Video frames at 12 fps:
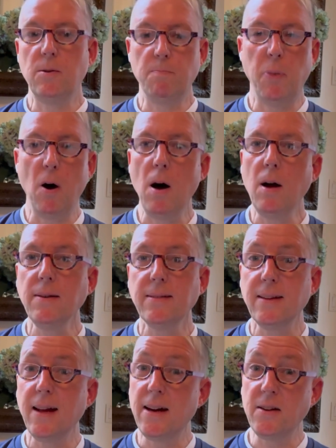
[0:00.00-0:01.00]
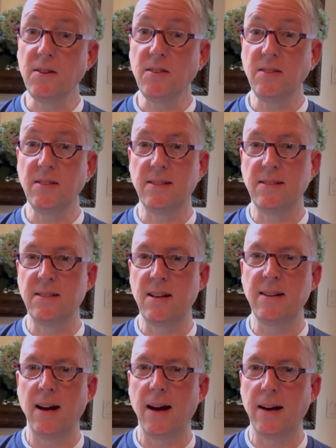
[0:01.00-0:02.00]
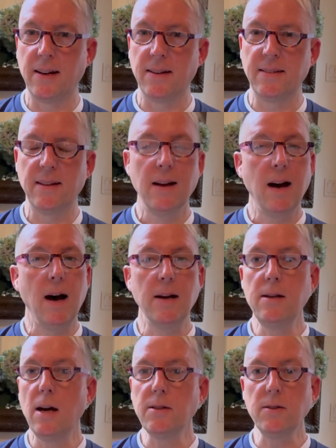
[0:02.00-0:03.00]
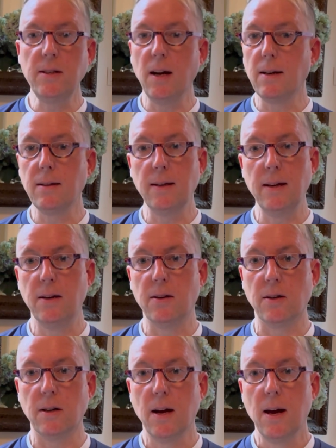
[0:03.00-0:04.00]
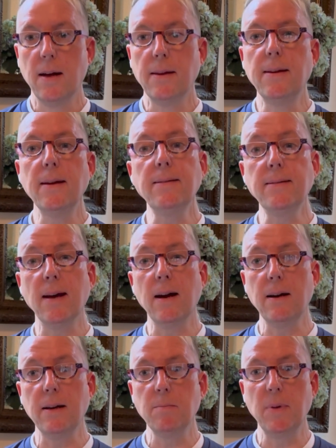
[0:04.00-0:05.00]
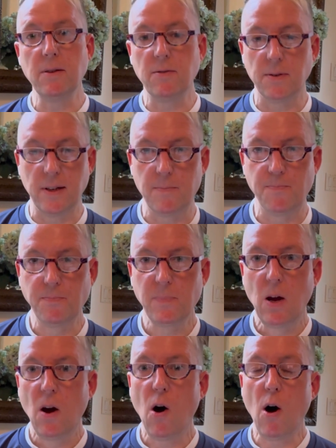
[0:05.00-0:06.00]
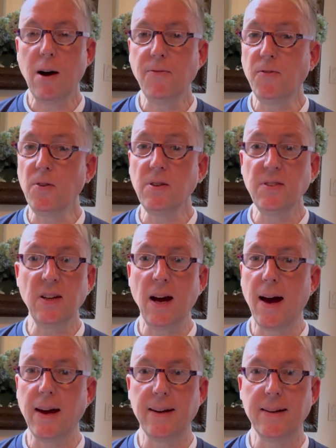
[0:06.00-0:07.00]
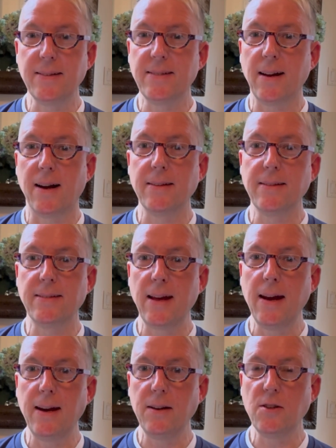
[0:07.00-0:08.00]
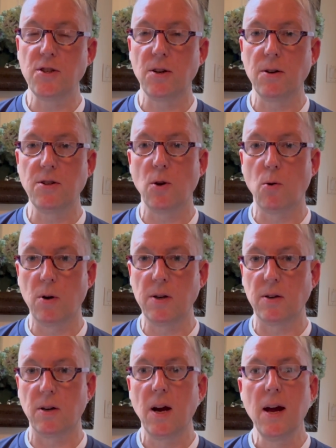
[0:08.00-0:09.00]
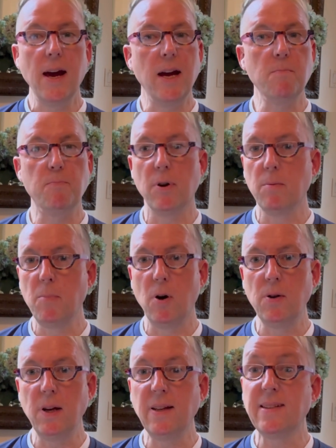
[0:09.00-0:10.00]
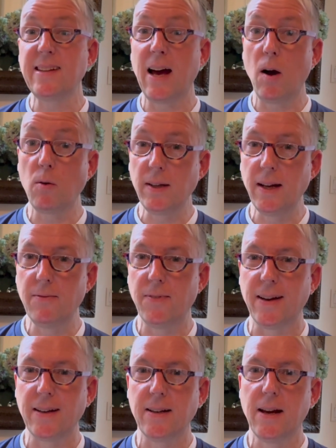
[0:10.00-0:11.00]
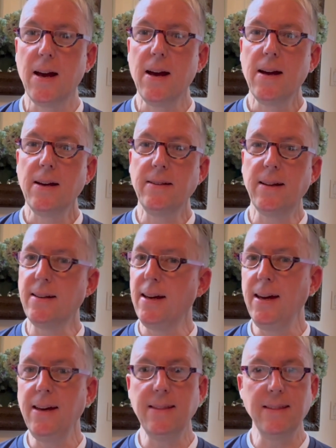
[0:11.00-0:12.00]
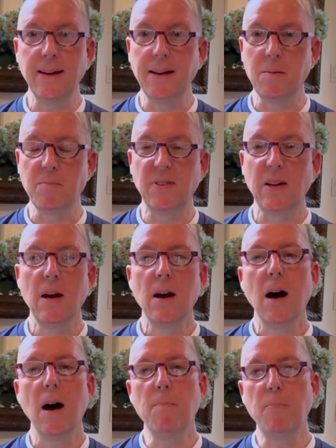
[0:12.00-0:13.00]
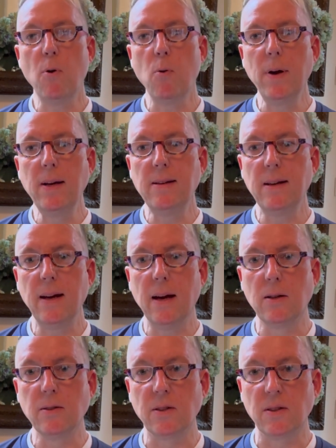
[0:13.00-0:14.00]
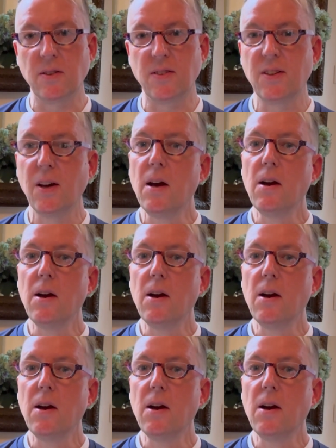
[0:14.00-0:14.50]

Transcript: Paul's letters to Titus, another young leader, this time in Crete, offers guidance on setting church order and promoting sound living. The key themes, appointing elders.